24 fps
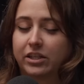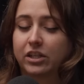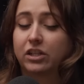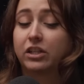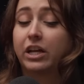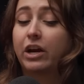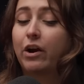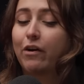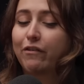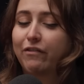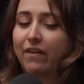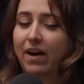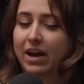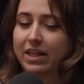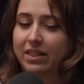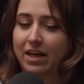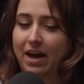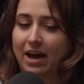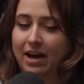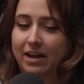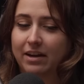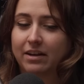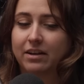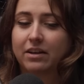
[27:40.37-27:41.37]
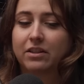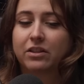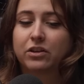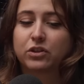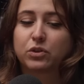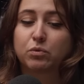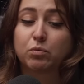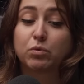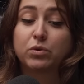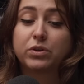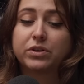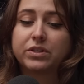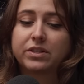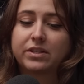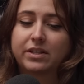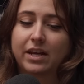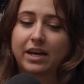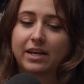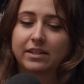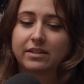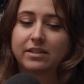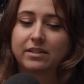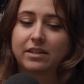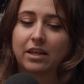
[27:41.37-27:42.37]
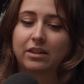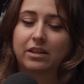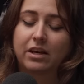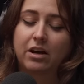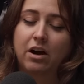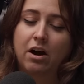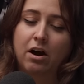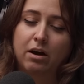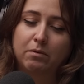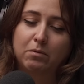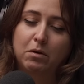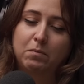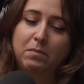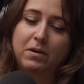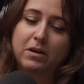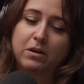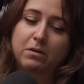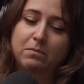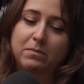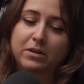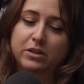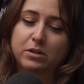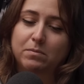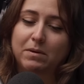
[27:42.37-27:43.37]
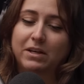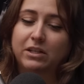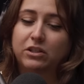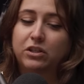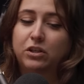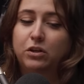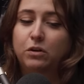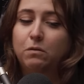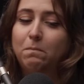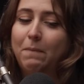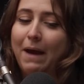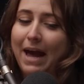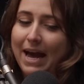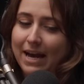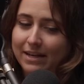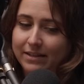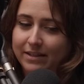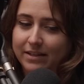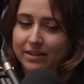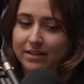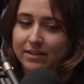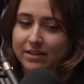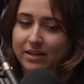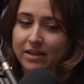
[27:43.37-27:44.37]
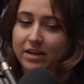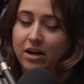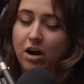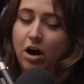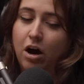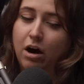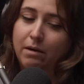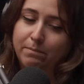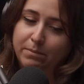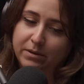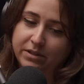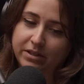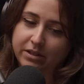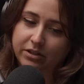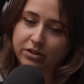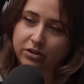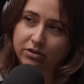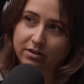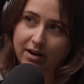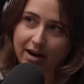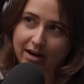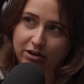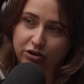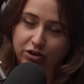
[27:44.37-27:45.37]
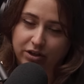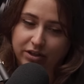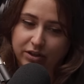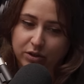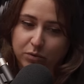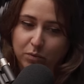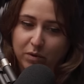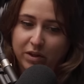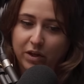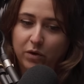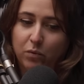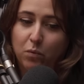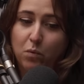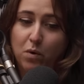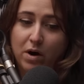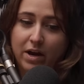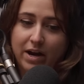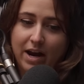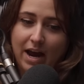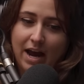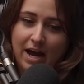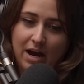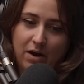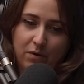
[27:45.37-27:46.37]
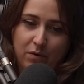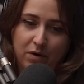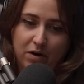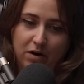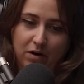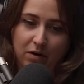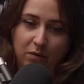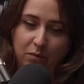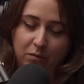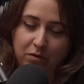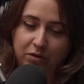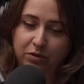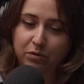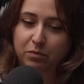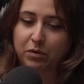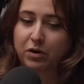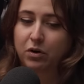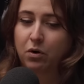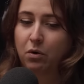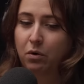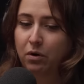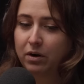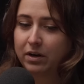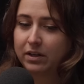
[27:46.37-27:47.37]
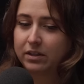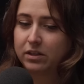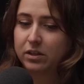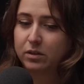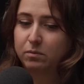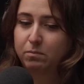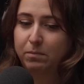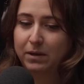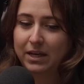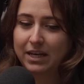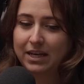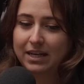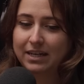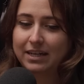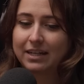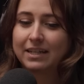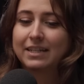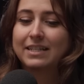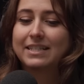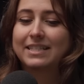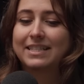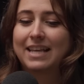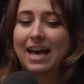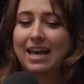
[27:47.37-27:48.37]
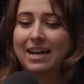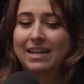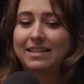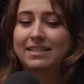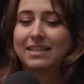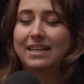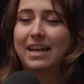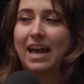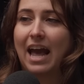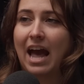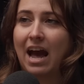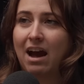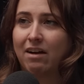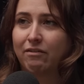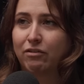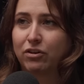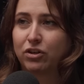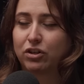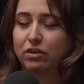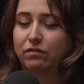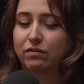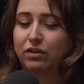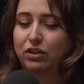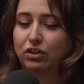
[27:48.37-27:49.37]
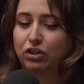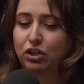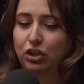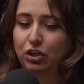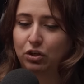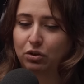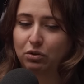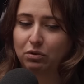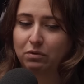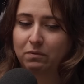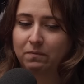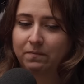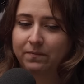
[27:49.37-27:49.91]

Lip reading: To clarify that, this rule states that the automobile must make 2 passes in opposite directions within 1 hour, with the recorded speed set as the average of the two.